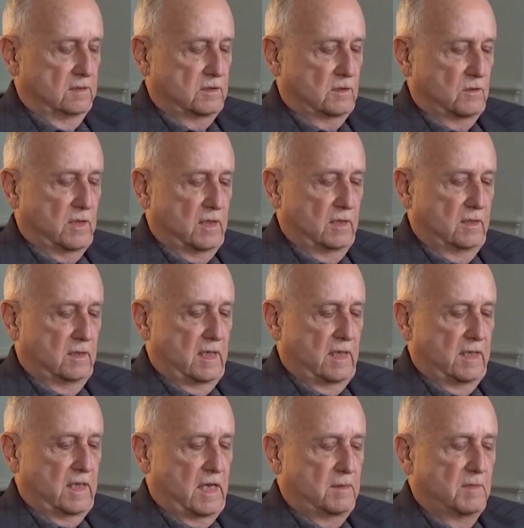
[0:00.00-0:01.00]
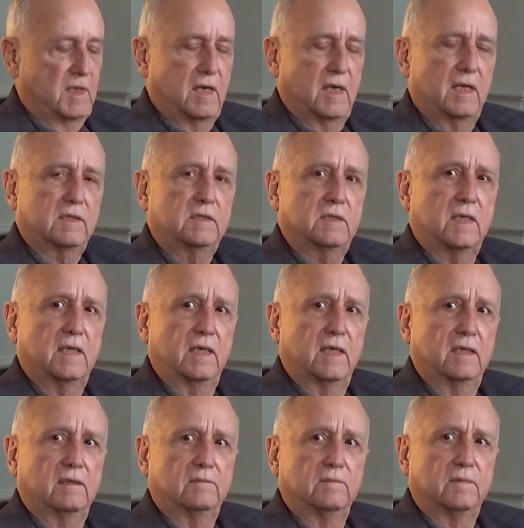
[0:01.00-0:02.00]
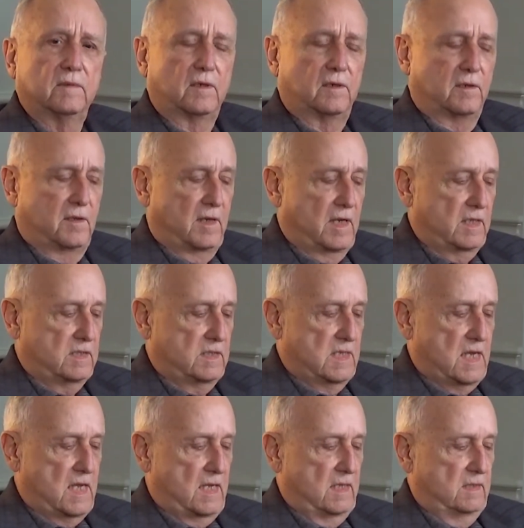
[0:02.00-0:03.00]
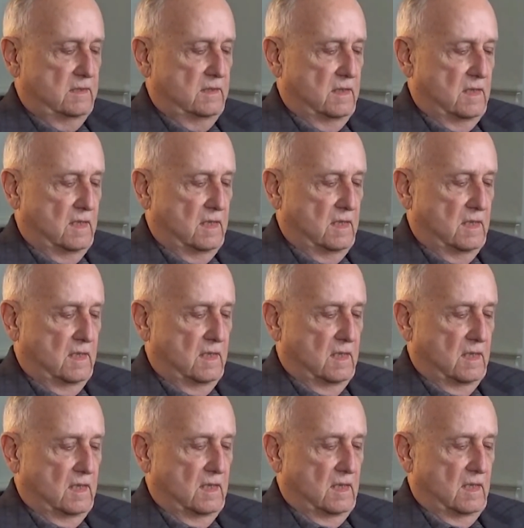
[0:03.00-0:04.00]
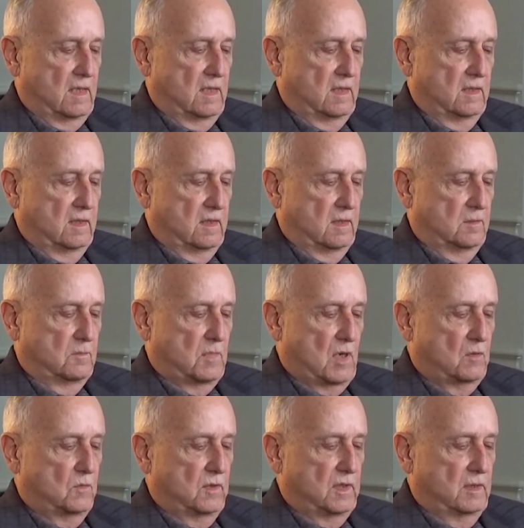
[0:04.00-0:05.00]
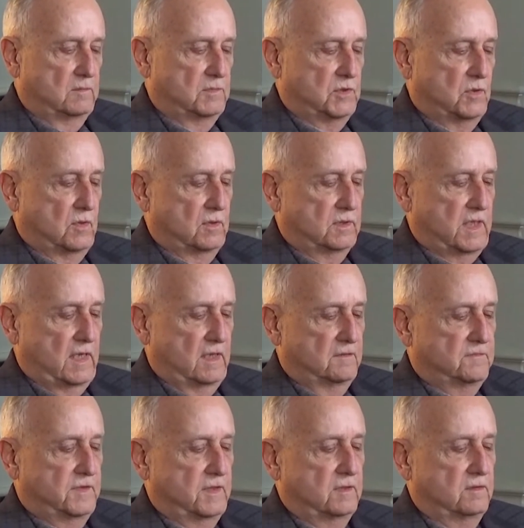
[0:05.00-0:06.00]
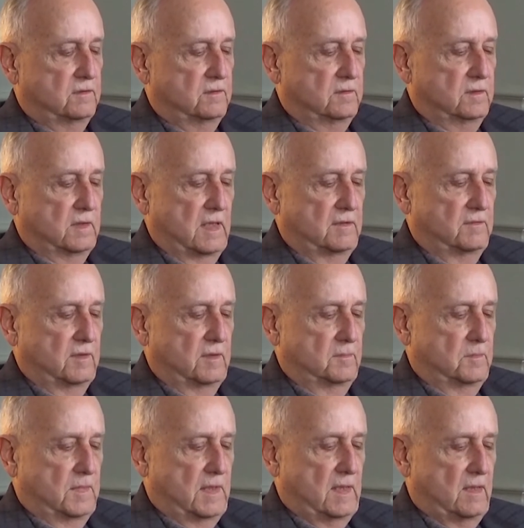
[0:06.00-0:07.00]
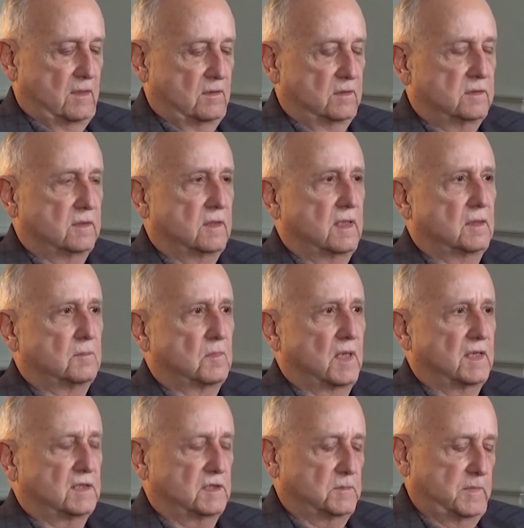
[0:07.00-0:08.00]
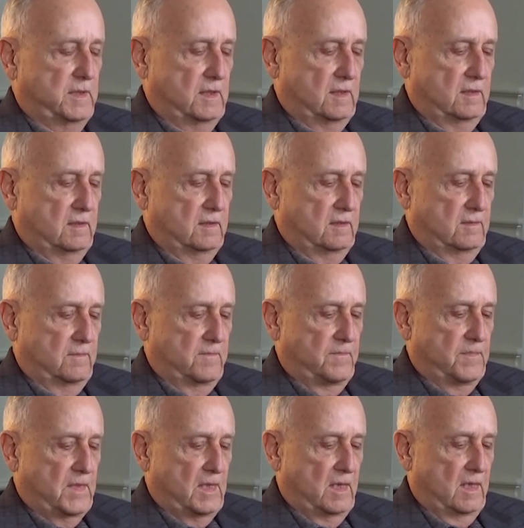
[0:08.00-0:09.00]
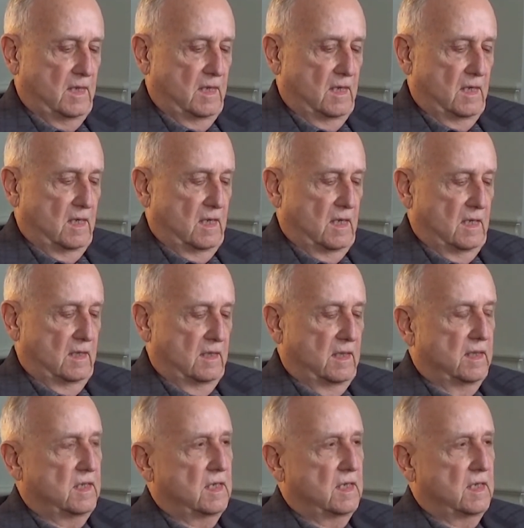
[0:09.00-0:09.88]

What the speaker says: so he came the next day, or the next night, and brought with him George Hatfield, David Howerton, and Blake Smith. And they